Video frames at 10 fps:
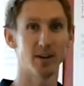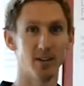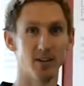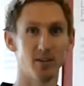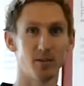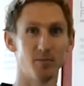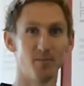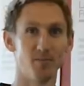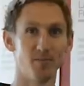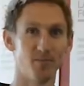Redlands.
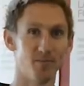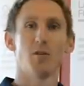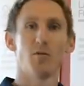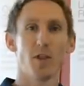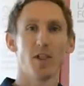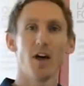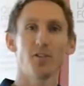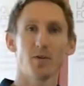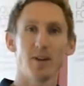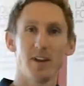For the last three